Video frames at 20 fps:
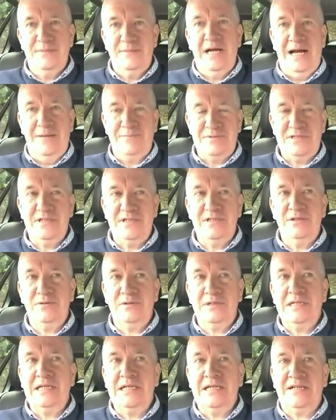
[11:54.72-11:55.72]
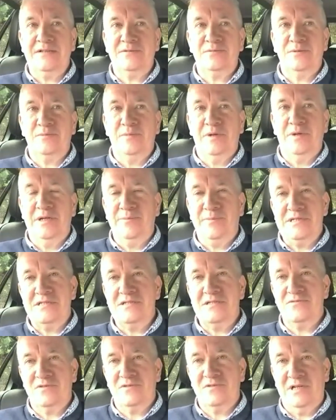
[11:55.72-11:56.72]
Absolutely, and that's what my
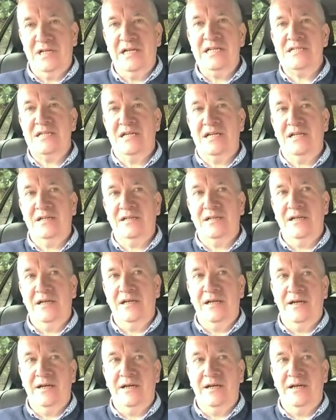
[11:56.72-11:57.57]
business relies on.